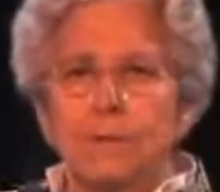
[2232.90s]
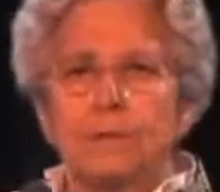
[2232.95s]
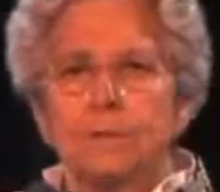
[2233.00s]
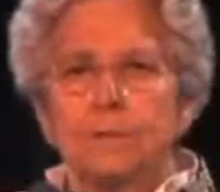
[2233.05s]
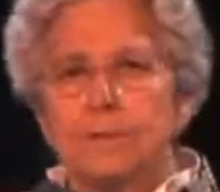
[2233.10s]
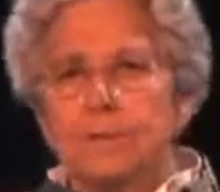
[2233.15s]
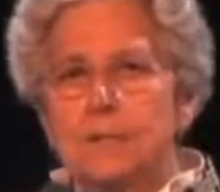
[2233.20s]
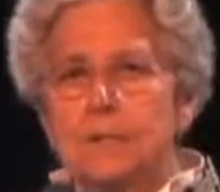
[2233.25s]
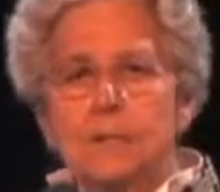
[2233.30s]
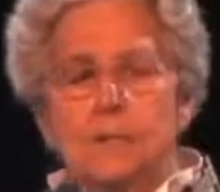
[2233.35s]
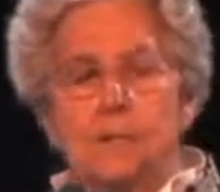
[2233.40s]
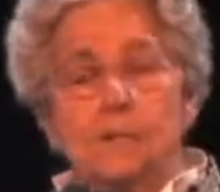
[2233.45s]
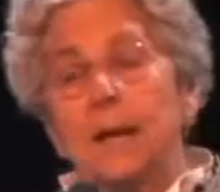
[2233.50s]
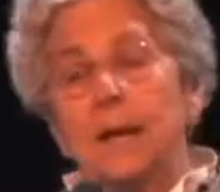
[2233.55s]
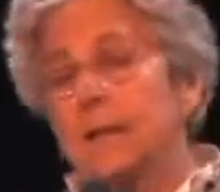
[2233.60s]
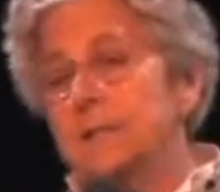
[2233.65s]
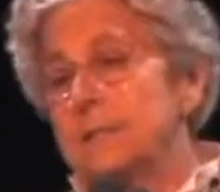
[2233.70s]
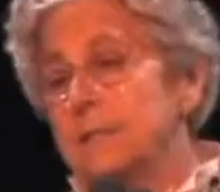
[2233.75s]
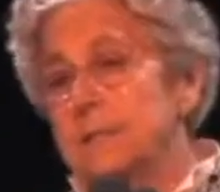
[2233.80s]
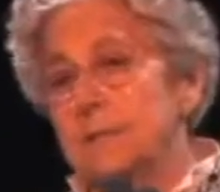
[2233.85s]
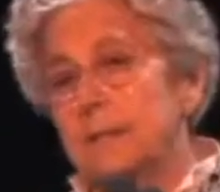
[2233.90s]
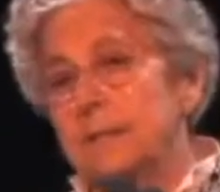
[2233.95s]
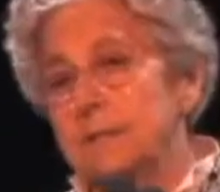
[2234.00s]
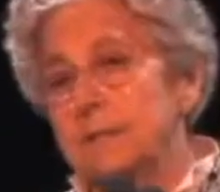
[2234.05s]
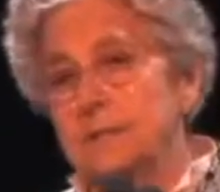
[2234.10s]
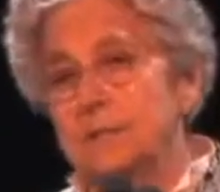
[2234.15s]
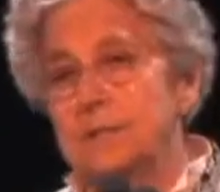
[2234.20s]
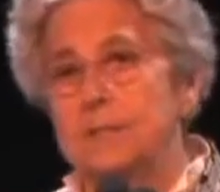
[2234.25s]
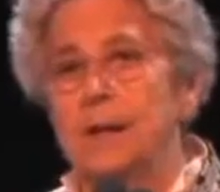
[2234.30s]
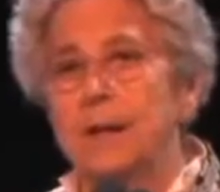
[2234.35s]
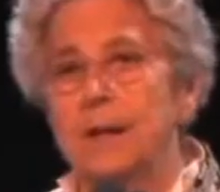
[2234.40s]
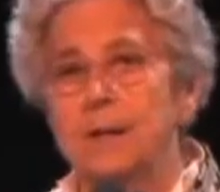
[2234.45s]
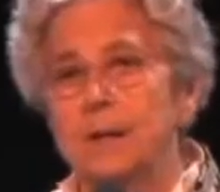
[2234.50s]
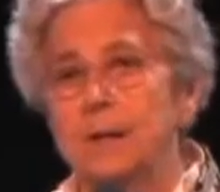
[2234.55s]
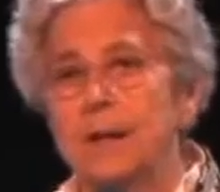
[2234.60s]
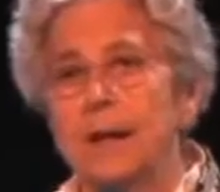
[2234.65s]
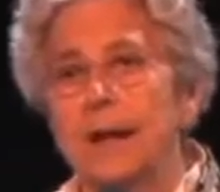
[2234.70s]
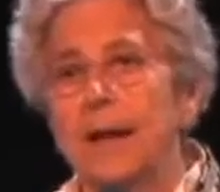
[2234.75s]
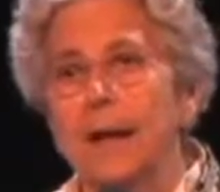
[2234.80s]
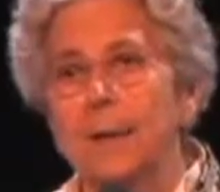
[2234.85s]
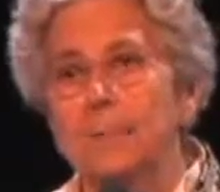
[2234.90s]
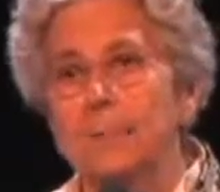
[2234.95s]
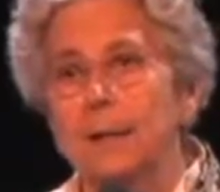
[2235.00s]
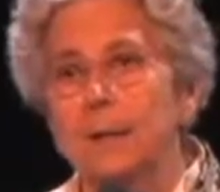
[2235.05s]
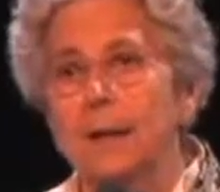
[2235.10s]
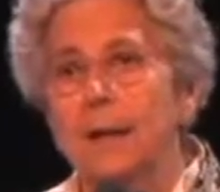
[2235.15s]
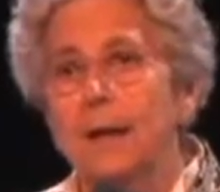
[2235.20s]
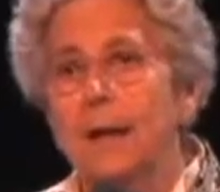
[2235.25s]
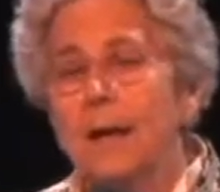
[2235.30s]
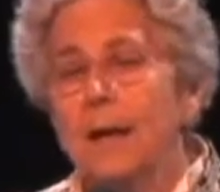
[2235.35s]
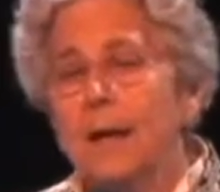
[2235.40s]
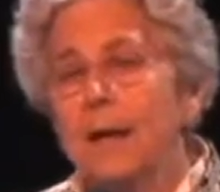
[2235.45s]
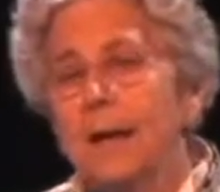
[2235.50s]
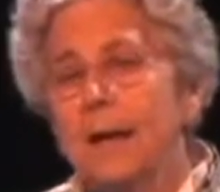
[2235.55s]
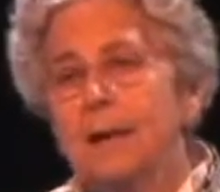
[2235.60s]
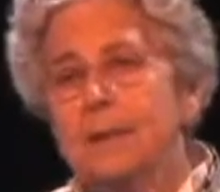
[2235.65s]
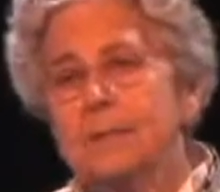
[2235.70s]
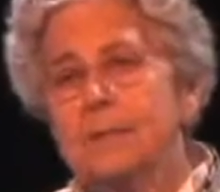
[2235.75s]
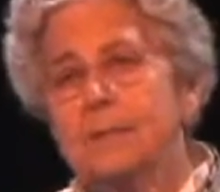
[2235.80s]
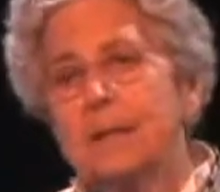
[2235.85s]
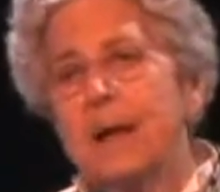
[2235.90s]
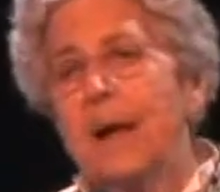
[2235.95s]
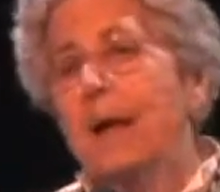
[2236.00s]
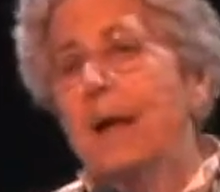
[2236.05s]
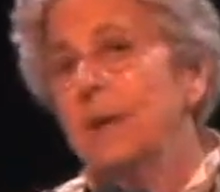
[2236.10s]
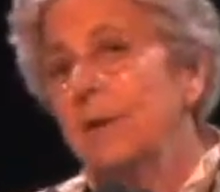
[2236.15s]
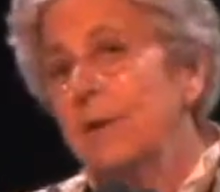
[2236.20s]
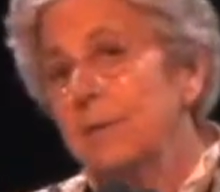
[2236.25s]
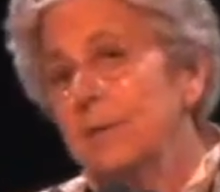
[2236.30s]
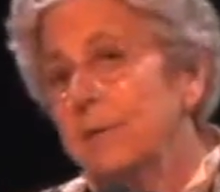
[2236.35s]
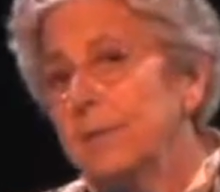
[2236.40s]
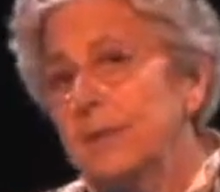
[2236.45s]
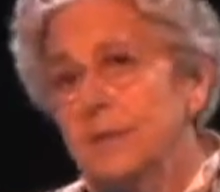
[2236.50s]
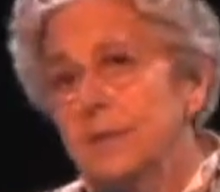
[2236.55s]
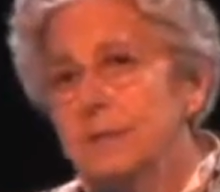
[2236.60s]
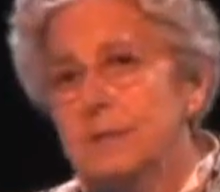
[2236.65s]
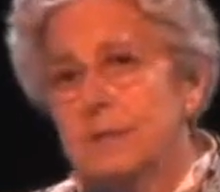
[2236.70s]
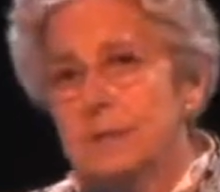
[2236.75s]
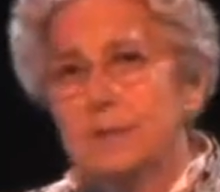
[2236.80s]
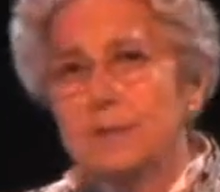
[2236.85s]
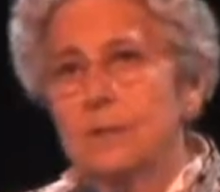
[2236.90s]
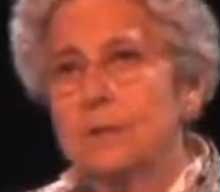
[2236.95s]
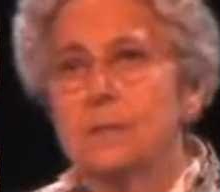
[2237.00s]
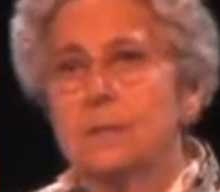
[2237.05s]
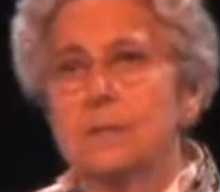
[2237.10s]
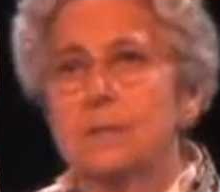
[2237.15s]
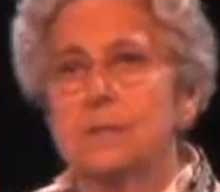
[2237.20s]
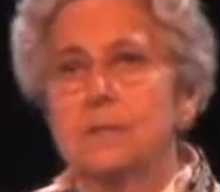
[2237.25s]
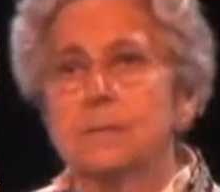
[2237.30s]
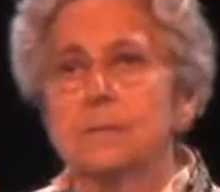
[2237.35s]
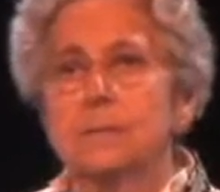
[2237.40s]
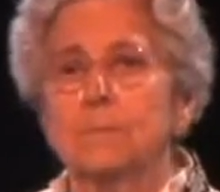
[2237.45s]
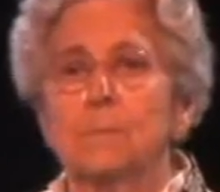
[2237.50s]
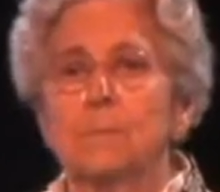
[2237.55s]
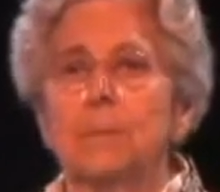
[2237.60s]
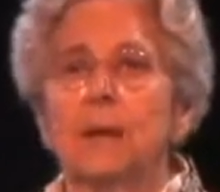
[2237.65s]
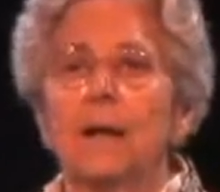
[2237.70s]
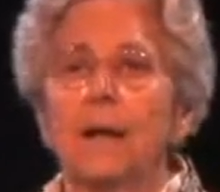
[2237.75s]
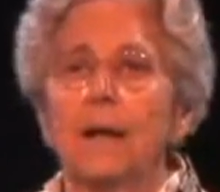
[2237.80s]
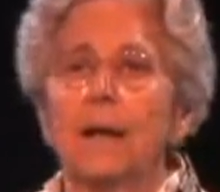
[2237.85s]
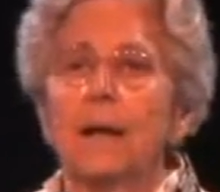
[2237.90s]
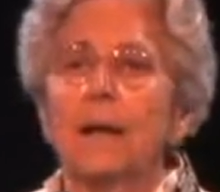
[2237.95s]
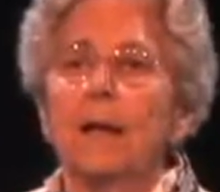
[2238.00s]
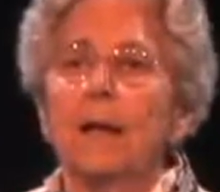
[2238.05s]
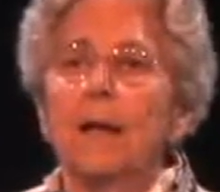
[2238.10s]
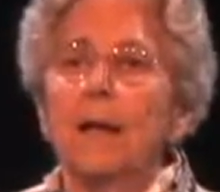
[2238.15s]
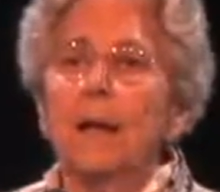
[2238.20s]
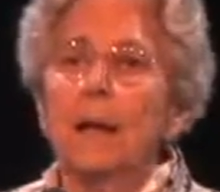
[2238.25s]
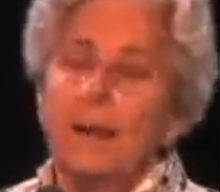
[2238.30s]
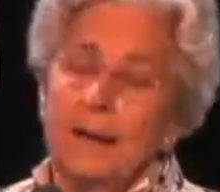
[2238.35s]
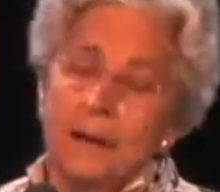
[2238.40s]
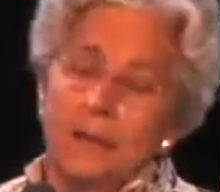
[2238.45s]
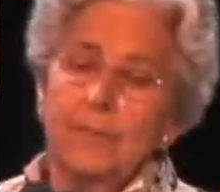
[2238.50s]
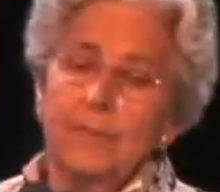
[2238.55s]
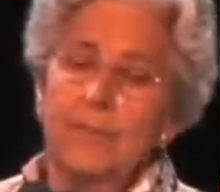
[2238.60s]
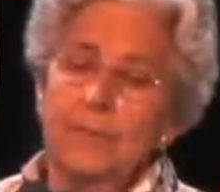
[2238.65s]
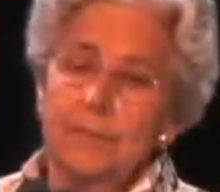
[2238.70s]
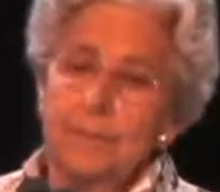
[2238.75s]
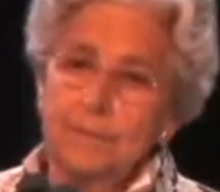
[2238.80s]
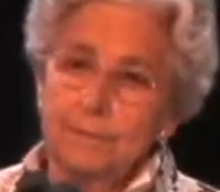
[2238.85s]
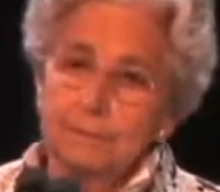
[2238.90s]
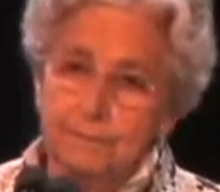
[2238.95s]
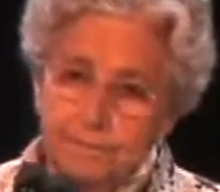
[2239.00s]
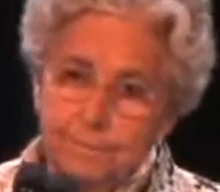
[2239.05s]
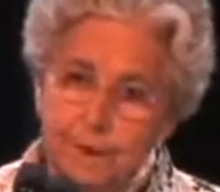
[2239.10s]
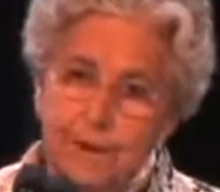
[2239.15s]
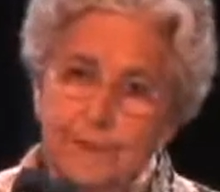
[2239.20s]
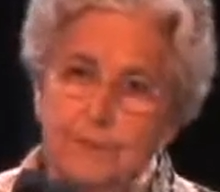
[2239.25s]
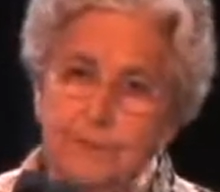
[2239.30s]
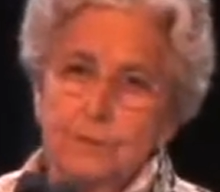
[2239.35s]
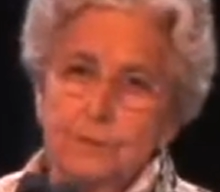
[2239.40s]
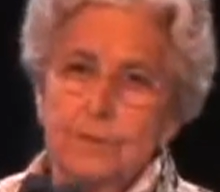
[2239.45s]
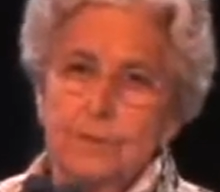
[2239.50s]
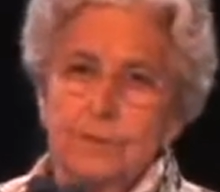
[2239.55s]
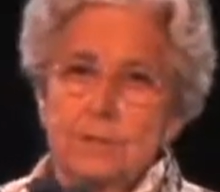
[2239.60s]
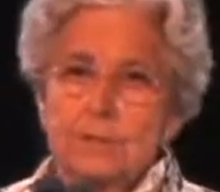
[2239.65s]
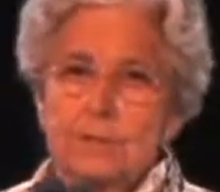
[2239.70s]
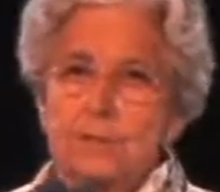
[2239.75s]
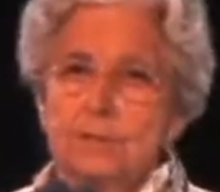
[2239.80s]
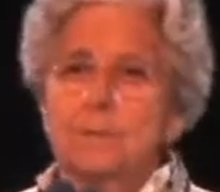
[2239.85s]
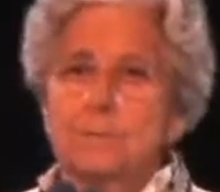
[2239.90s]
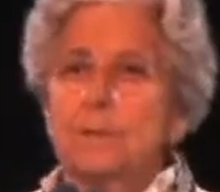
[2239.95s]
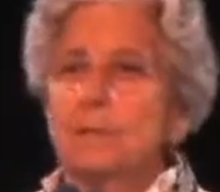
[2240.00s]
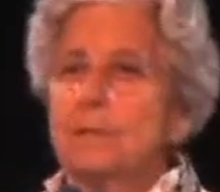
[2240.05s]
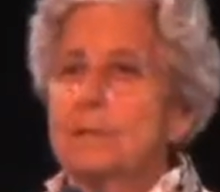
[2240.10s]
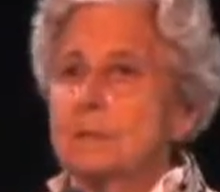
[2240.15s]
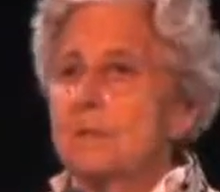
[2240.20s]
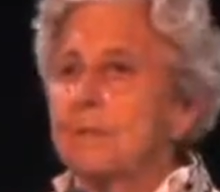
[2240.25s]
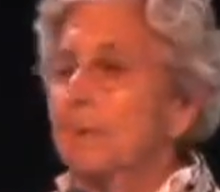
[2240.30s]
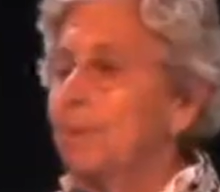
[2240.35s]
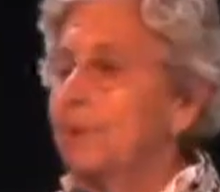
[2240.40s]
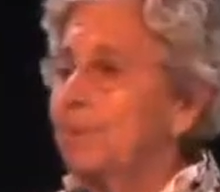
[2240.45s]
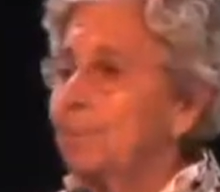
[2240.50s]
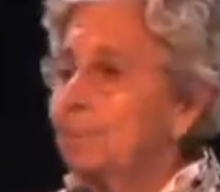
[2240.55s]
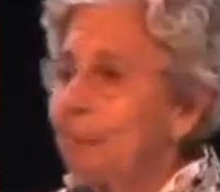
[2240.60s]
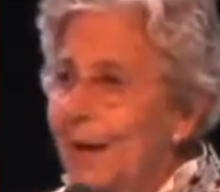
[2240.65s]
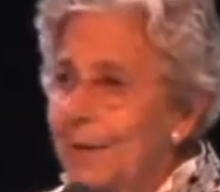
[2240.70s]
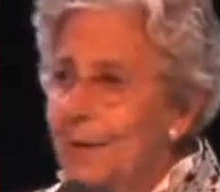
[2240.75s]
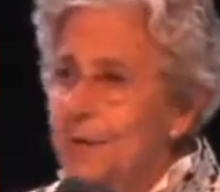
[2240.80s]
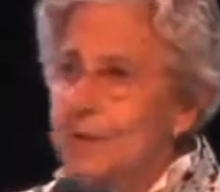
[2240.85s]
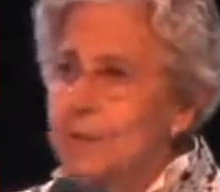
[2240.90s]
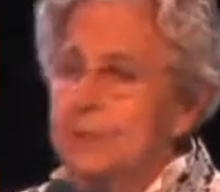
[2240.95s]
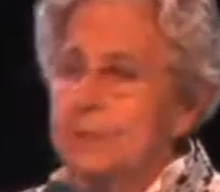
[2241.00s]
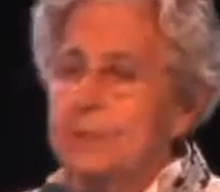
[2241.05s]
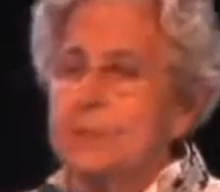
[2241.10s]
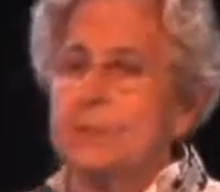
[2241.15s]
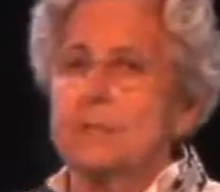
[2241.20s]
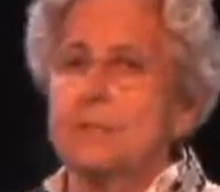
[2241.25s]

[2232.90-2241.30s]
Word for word: It's, I don't think it's a good system, but, and I think that the federal system is a much better system for many reasons.